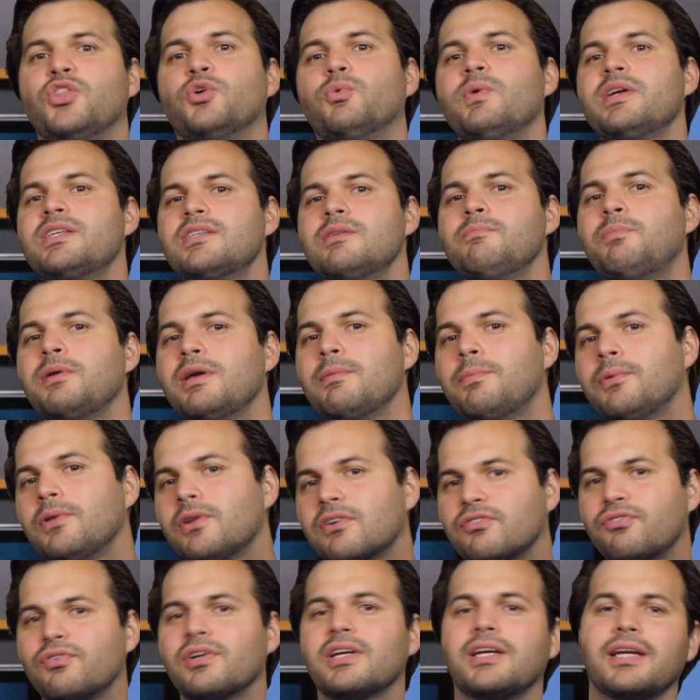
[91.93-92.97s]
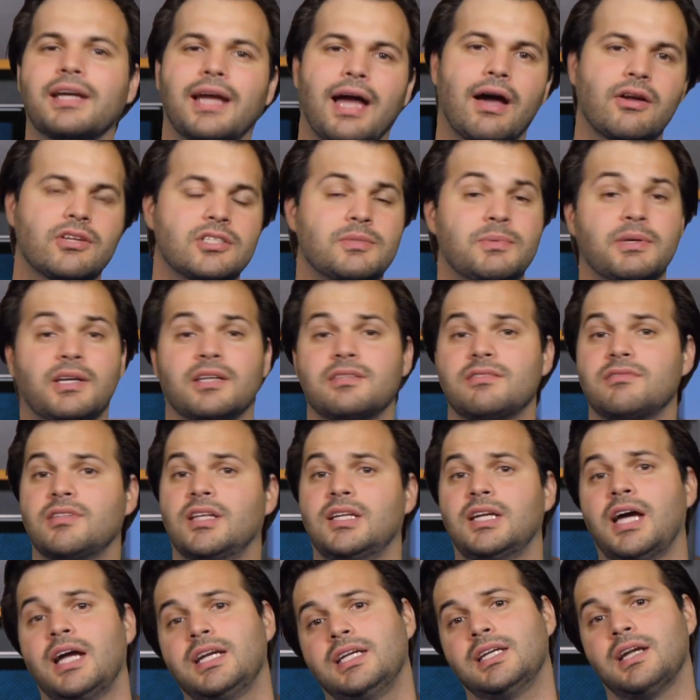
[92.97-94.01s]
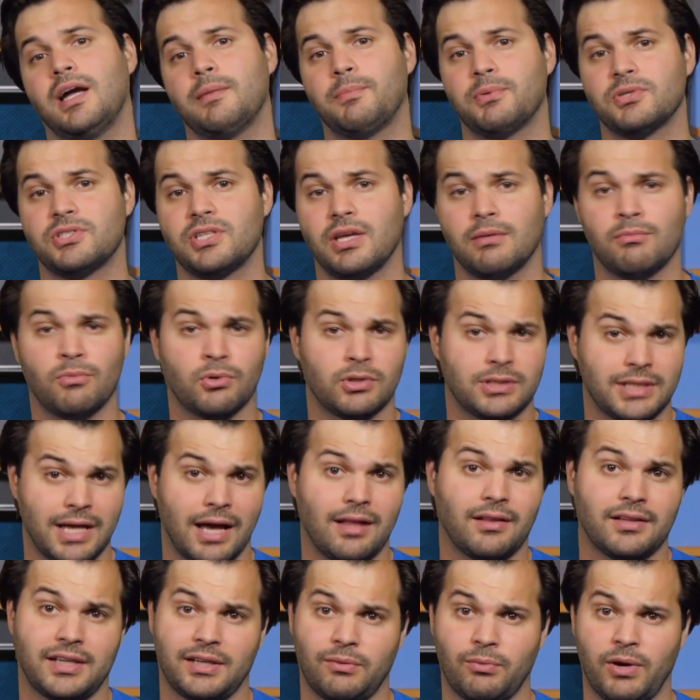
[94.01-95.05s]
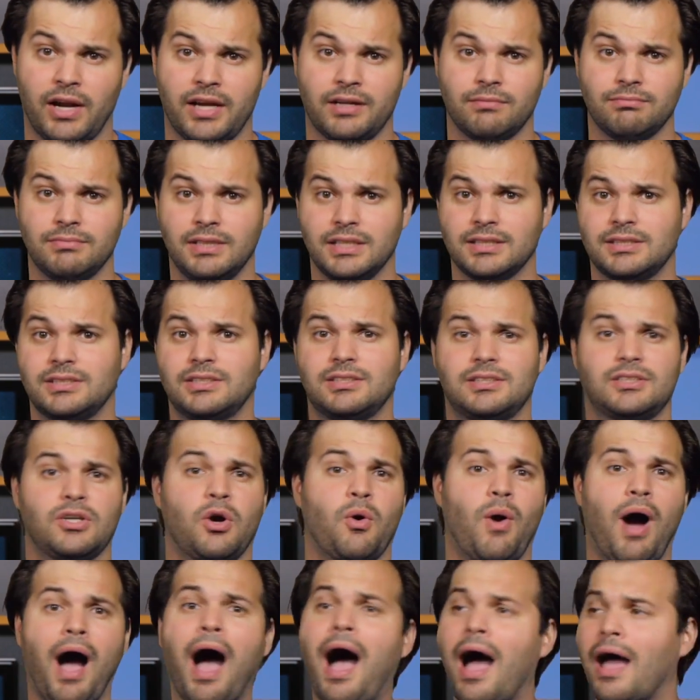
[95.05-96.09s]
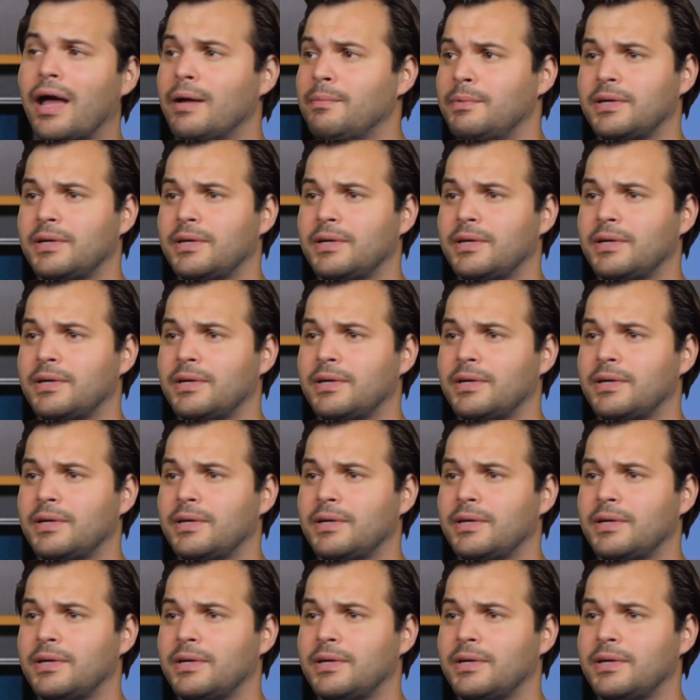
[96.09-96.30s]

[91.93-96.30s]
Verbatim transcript: The reason people are freaking out is because of the 99% mortality rate. It's so high